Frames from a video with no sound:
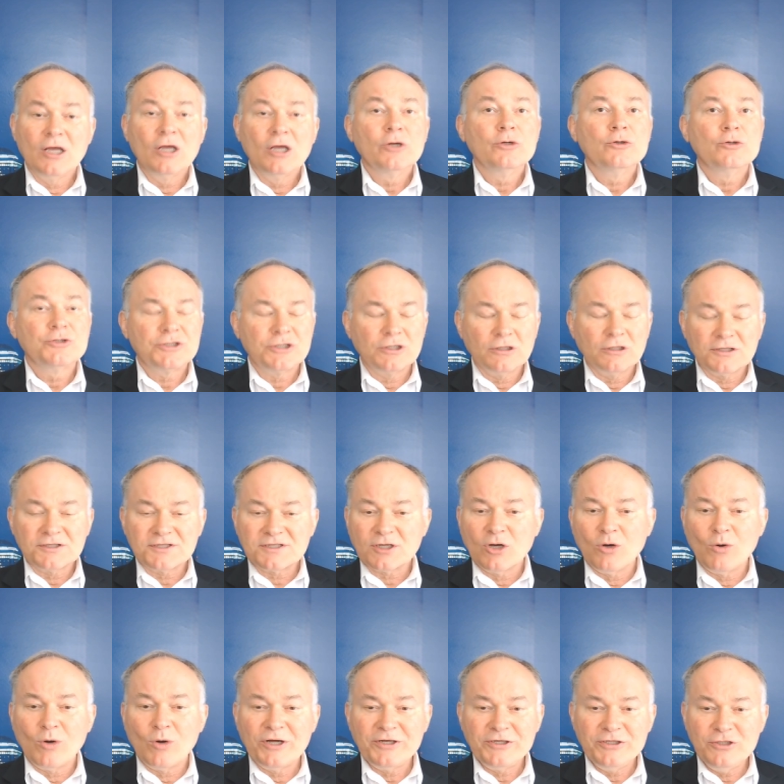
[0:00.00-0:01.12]
You should also
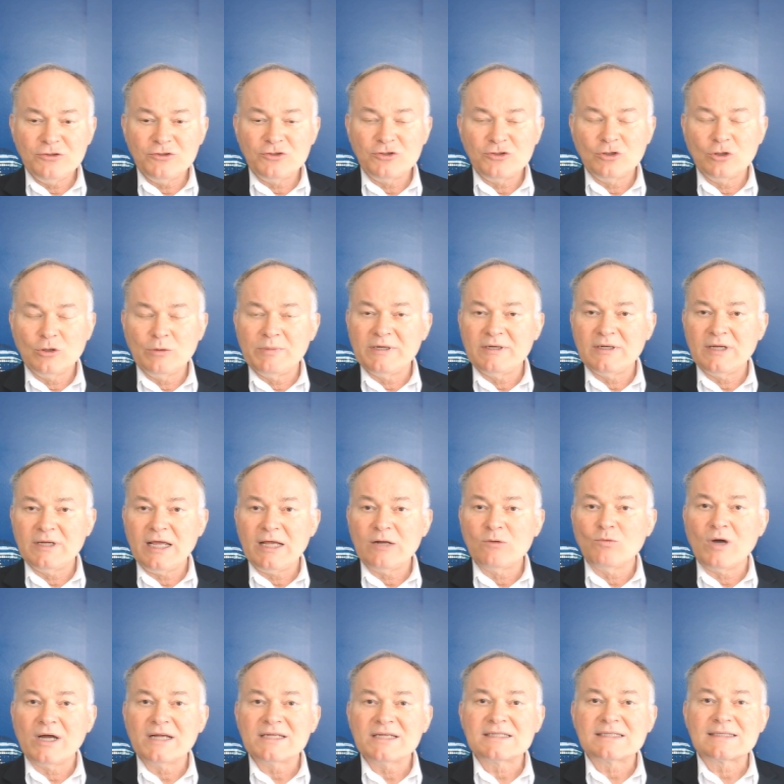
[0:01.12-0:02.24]
go on YouTube and, and
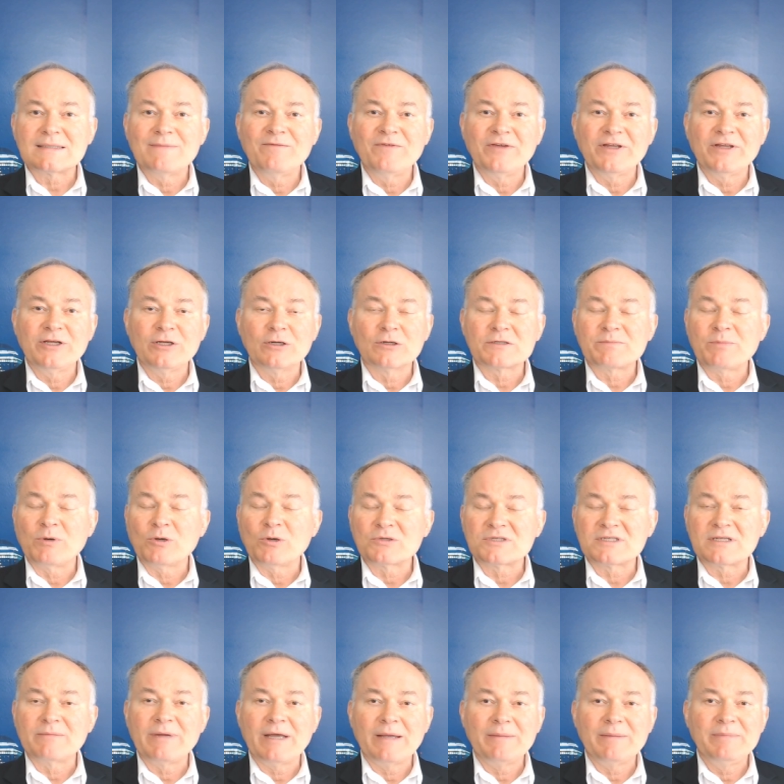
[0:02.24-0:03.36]
watch some videos
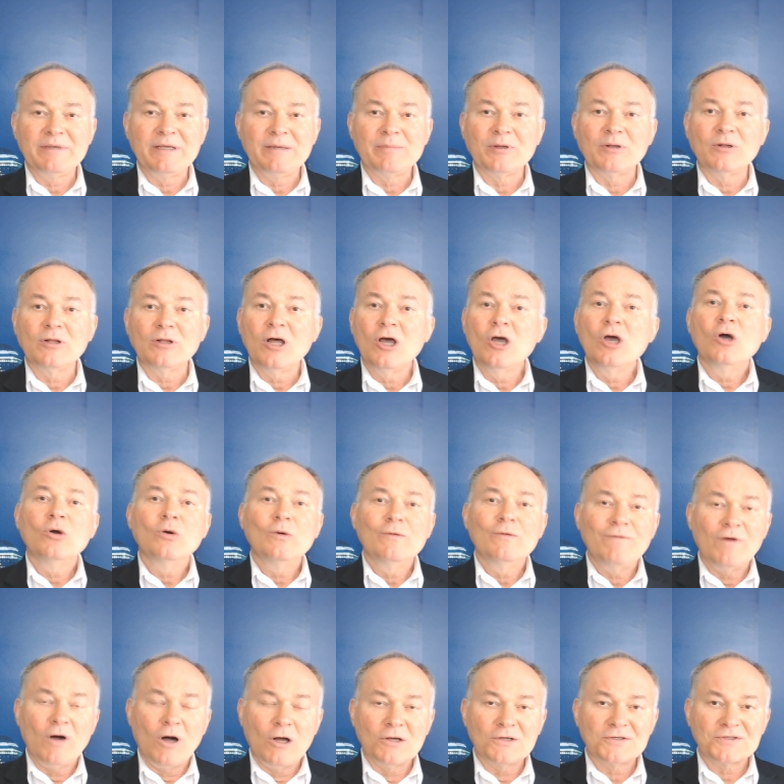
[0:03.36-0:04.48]
posted by people who've
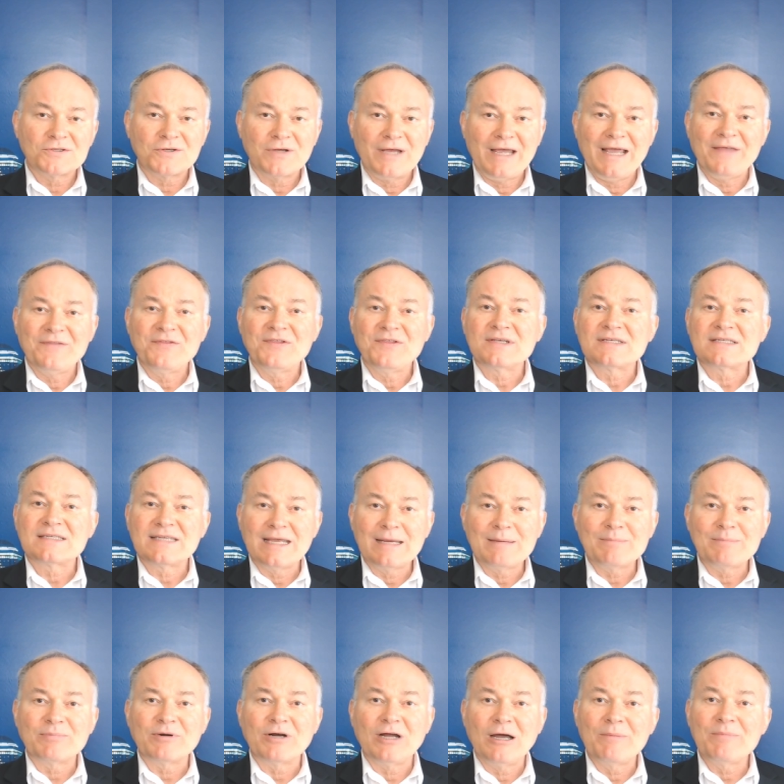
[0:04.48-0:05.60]
also had the same
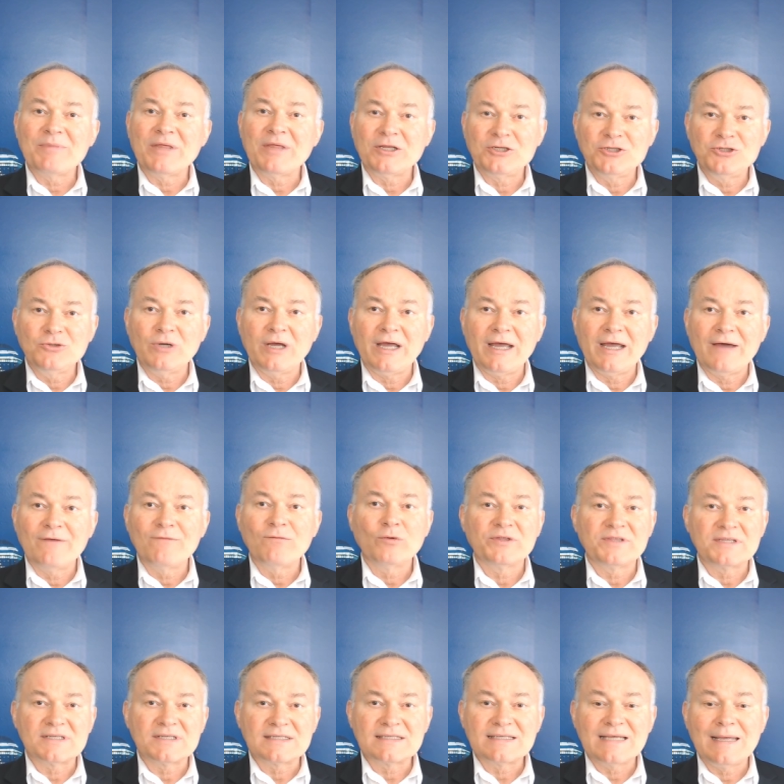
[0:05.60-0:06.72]
problem that you have with
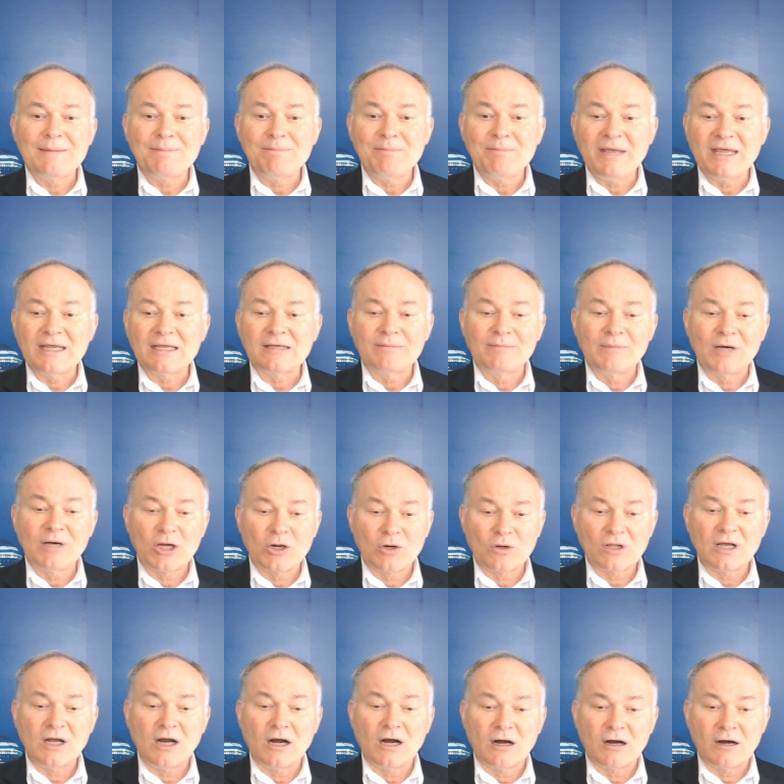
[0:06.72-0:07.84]
the same make and model
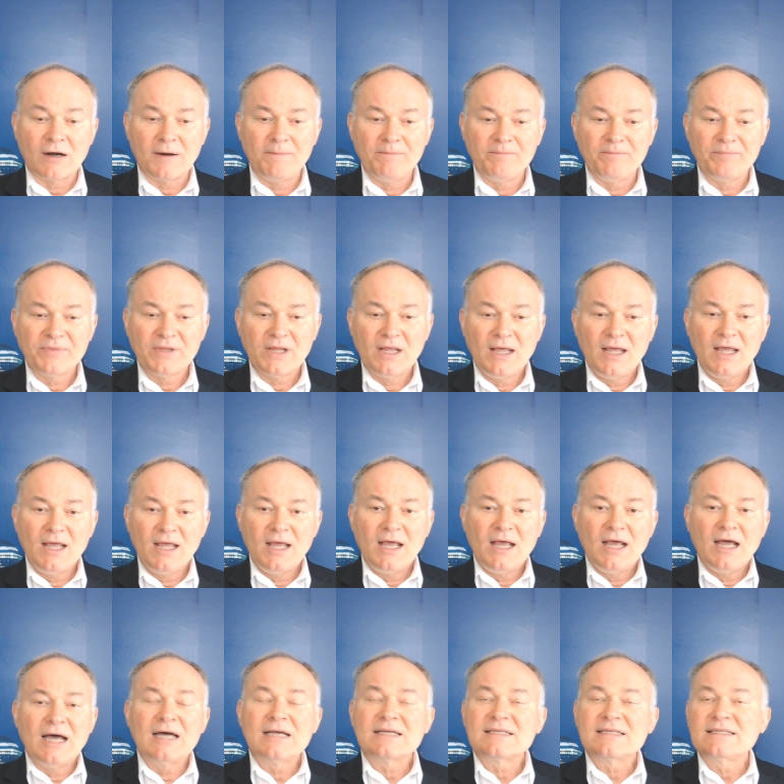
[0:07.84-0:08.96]
car.
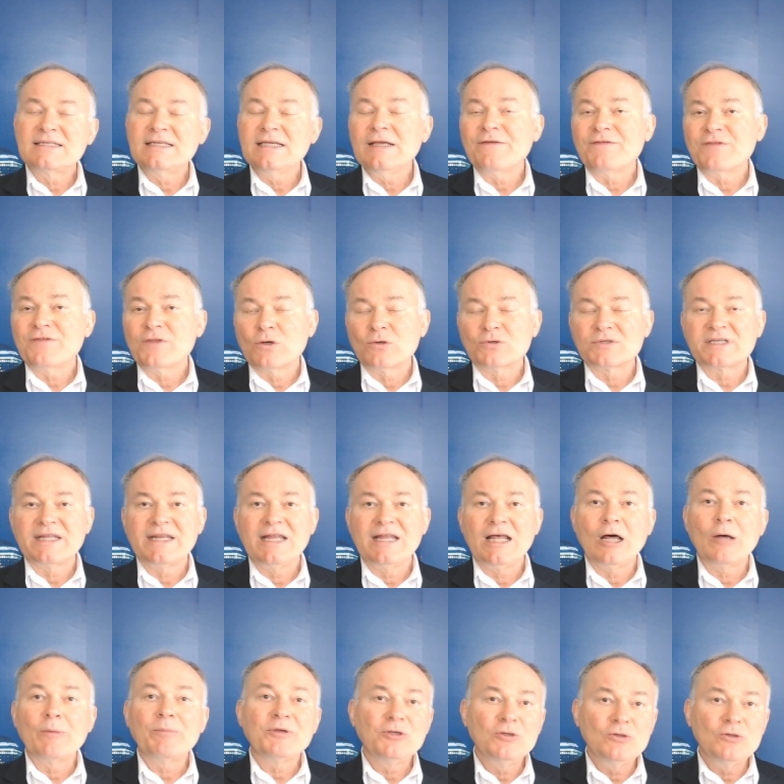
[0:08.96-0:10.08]
Uh, see if those can
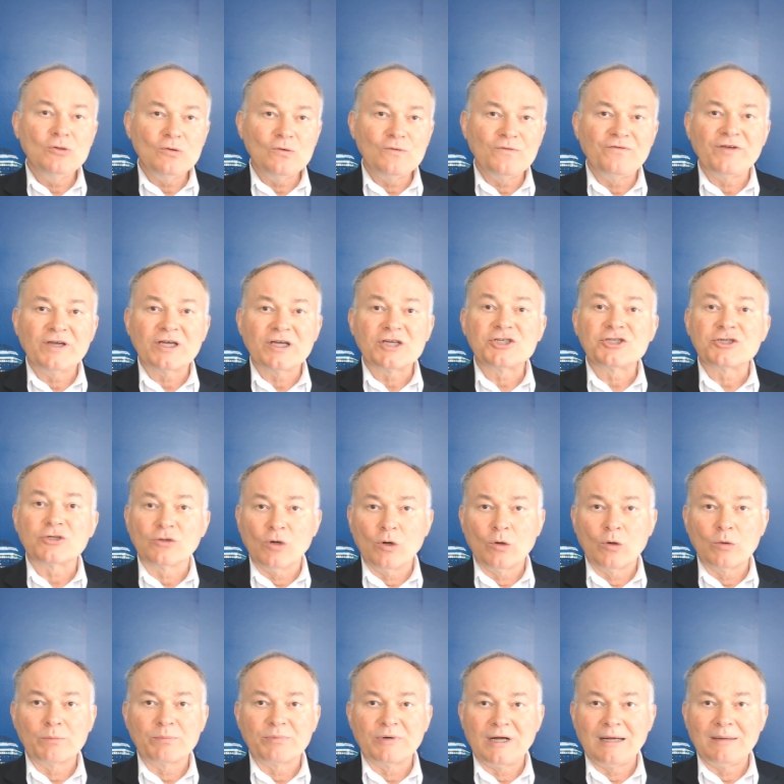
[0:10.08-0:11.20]
help you fix your
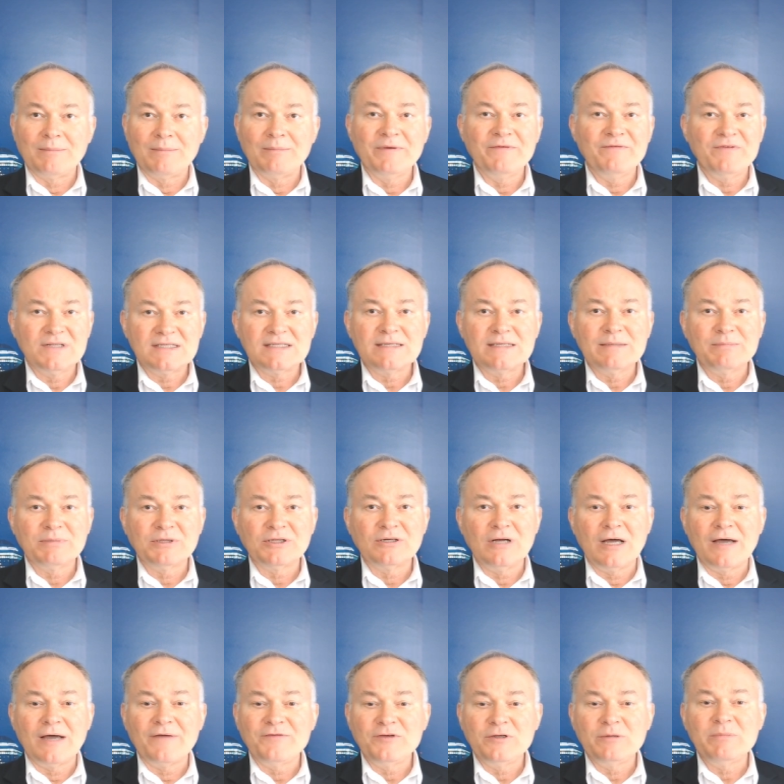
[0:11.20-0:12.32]
own problem. If it's simple
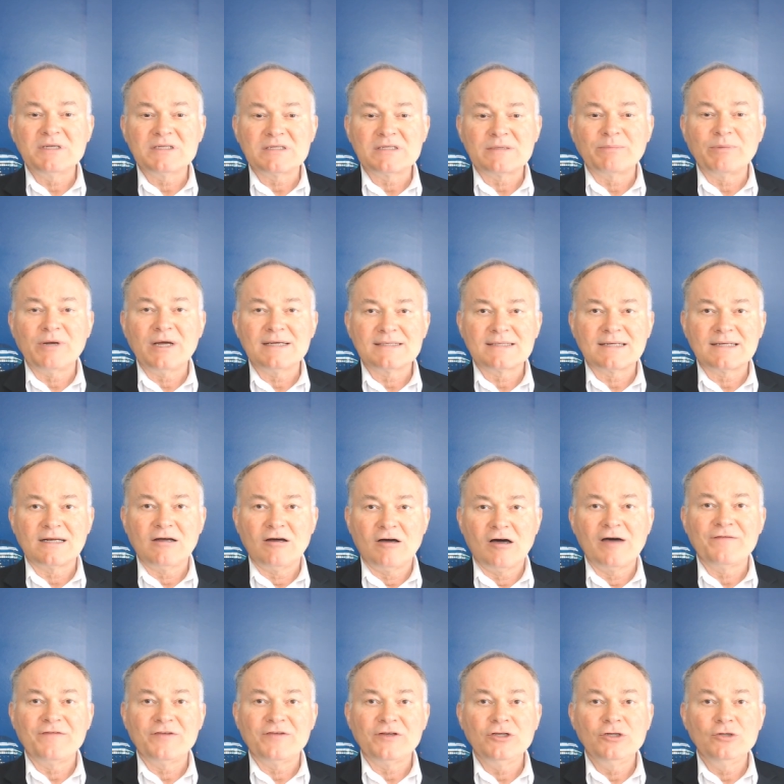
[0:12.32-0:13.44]
enough, you'd be surprised at how
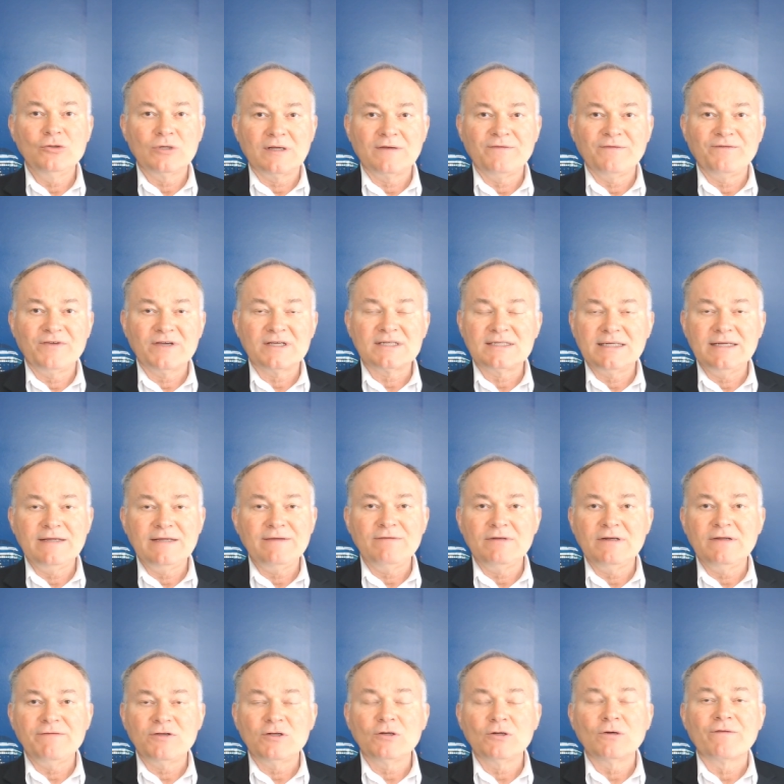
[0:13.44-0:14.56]
often you can fix it, even
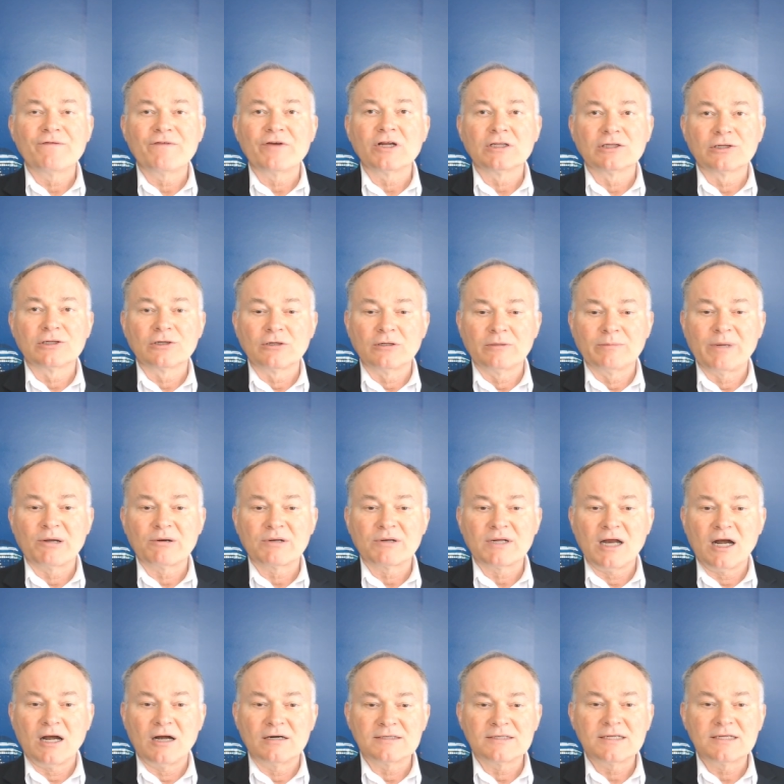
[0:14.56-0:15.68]
if you know very little about
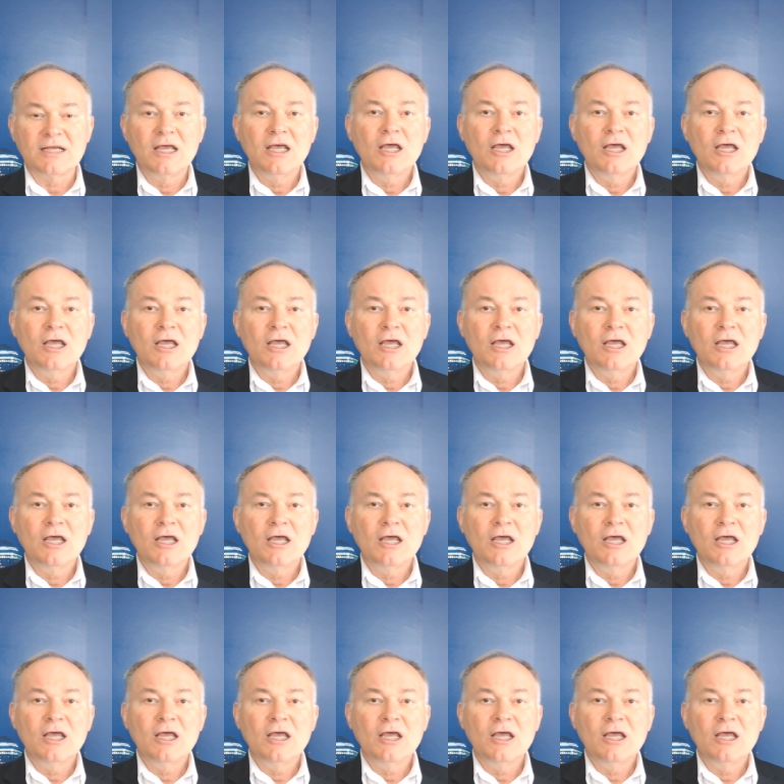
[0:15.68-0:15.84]
cars.